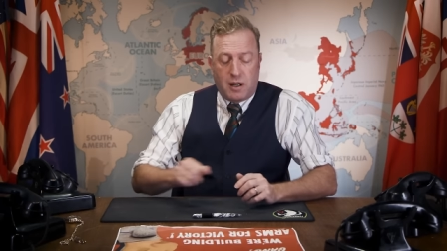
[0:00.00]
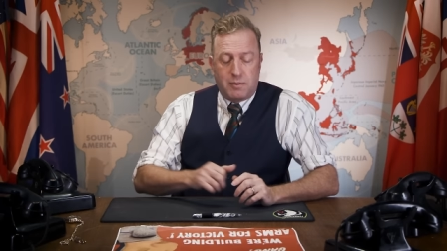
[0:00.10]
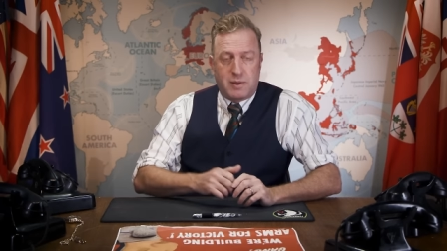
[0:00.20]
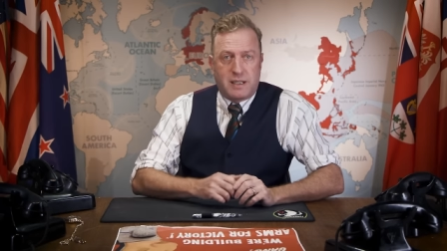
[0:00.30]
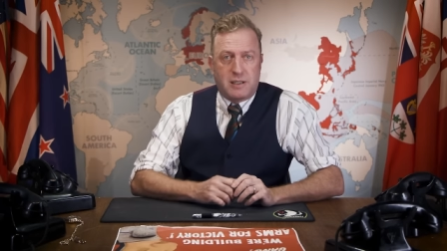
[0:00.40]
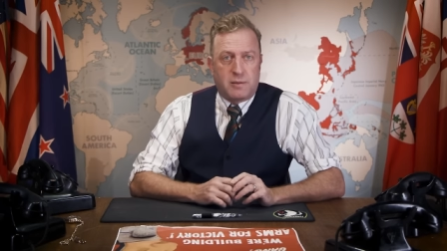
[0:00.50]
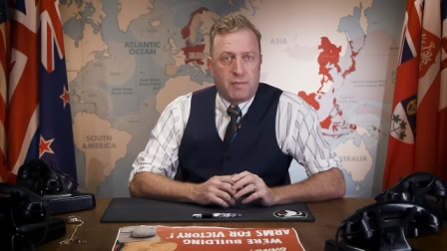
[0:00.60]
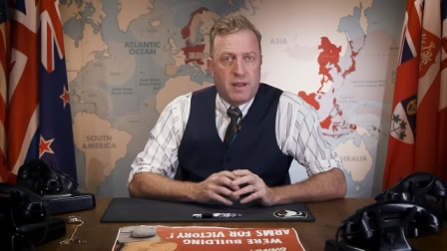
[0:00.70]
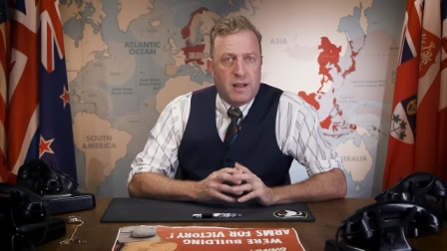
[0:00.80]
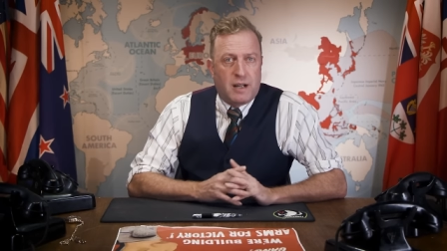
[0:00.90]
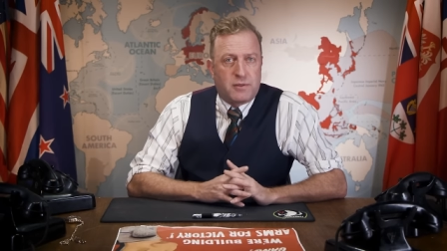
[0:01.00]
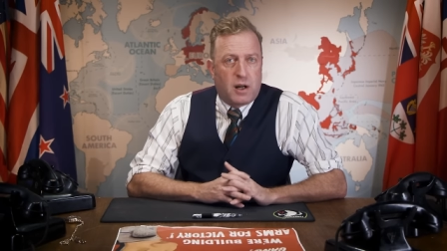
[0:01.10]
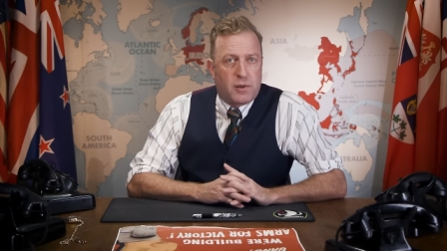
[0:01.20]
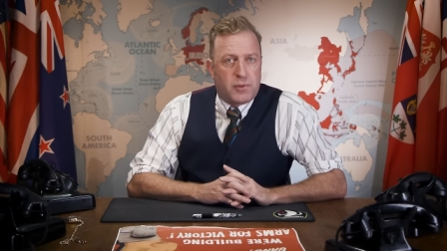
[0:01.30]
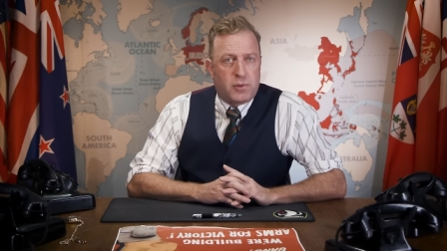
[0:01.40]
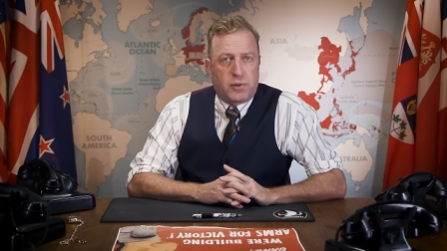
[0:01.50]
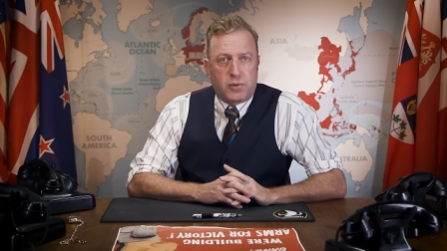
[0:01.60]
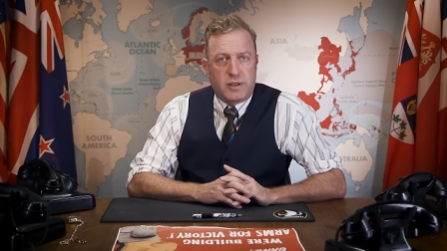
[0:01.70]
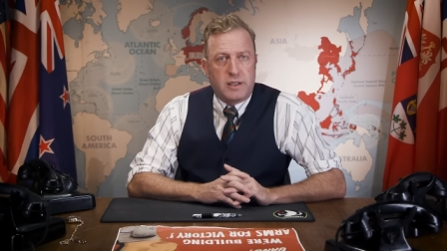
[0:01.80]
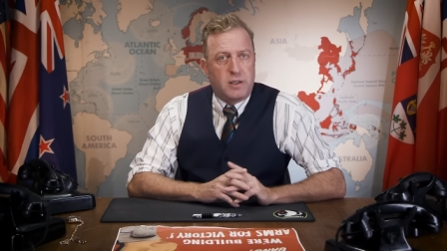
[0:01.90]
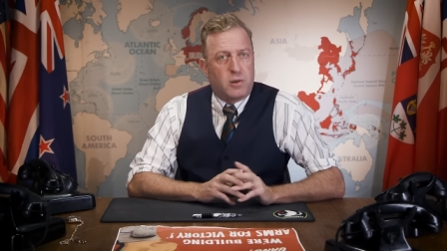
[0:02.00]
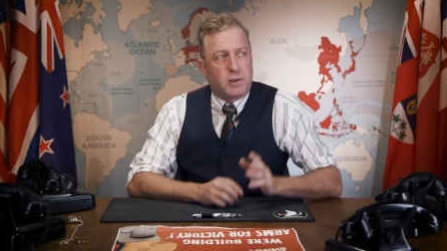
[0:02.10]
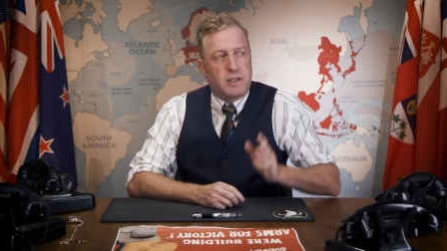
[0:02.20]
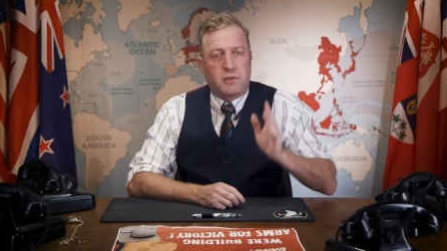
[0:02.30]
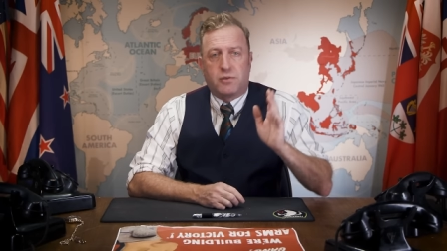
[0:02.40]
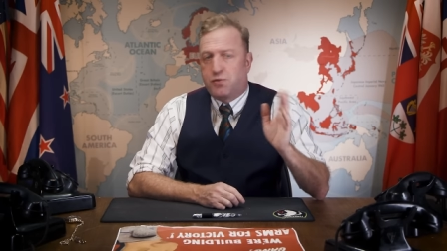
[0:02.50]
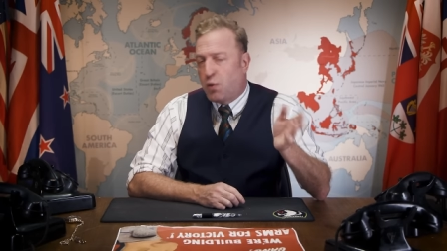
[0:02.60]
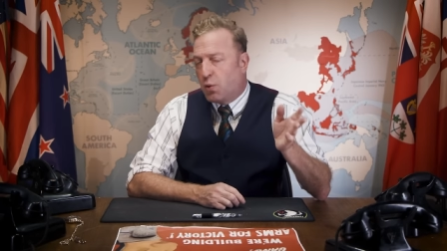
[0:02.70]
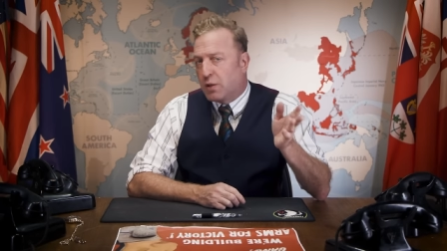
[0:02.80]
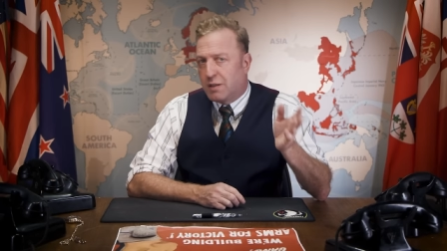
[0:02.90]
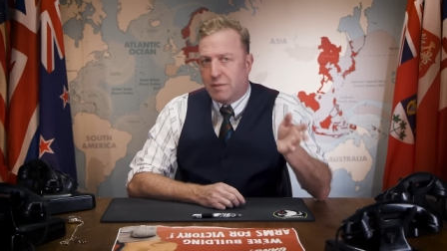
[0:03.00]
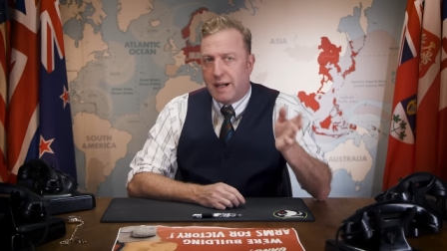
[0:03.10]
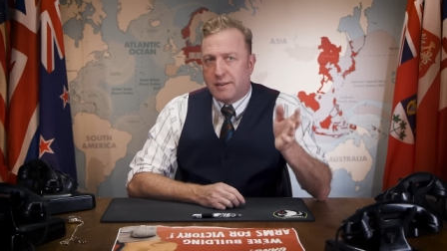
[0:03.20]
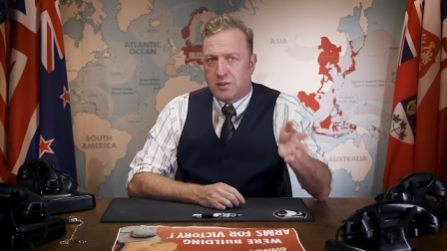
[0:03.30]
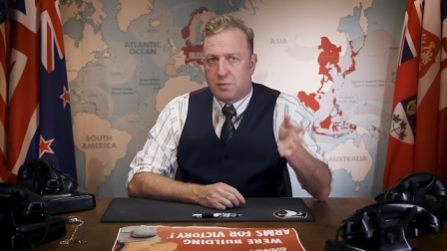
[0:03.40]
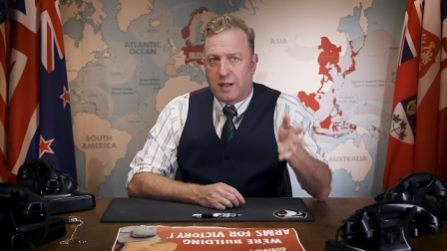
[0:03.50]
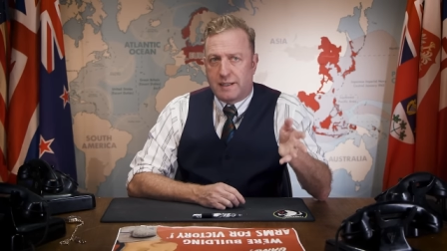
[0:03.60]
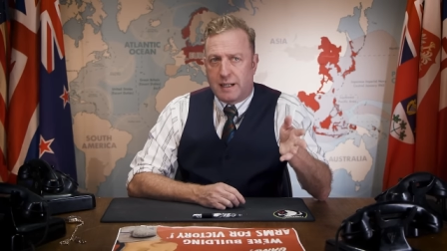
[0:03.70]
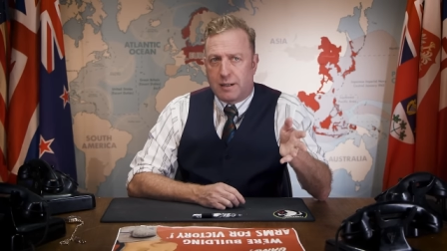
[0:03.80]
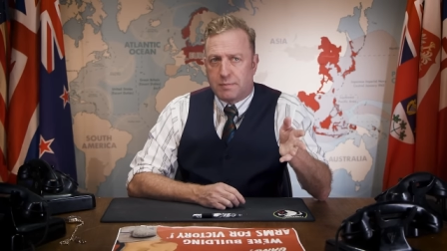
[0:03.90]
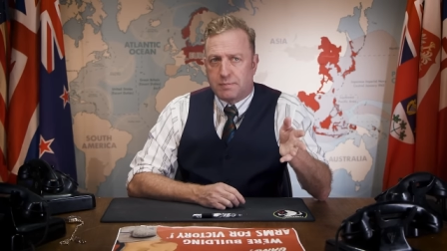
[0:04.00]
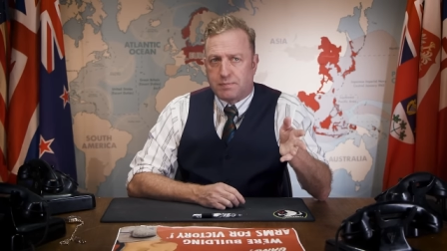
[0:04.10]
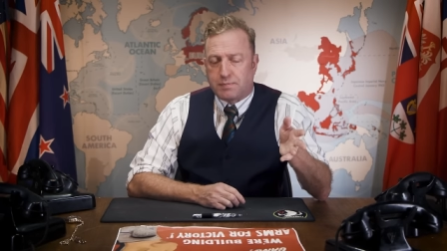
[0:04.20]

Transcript: companies have gone through 3 or even 4 commanders by now.